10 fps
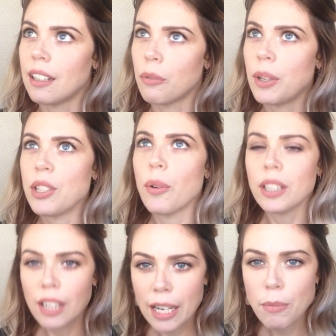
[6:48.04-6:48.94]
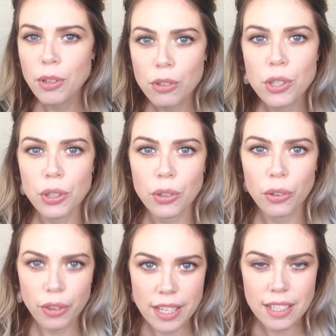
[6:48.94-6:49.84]
when you align with your true
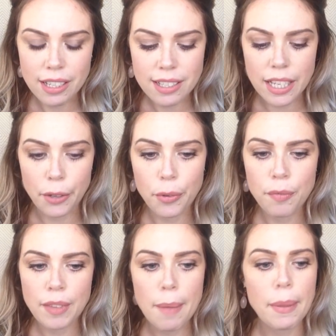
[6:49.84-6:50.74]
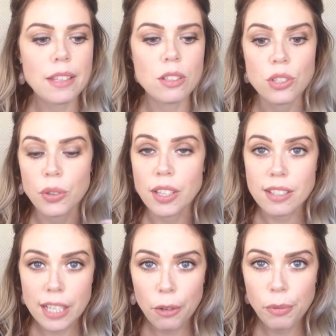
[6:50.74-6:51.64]
authentic self, that means you're doing your
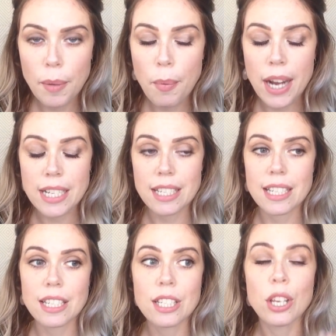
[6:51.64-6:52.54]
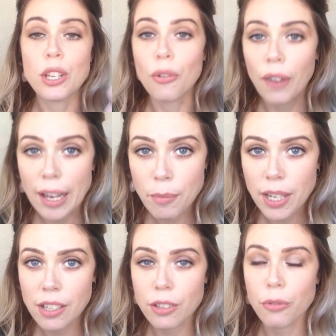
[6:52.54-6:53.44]
self-love practices, you're
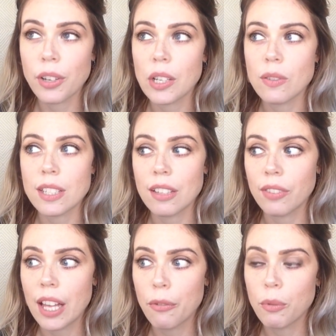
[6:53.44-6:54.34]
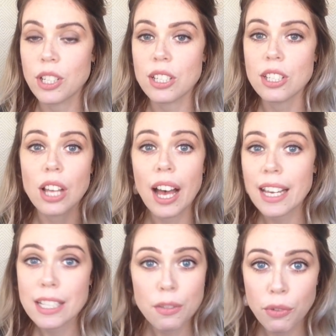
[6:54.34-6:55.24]
vibrating on the frequency of love, which is the
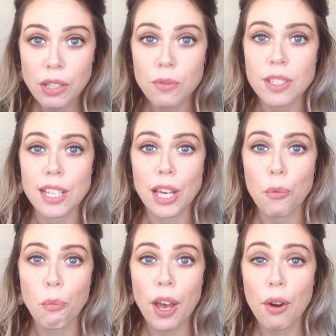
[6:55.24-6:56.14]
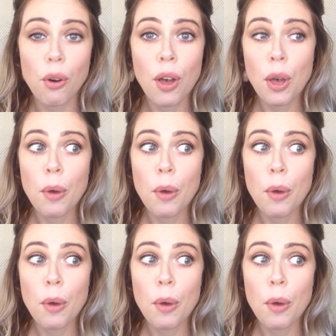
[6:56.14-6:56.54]
highest frequency and where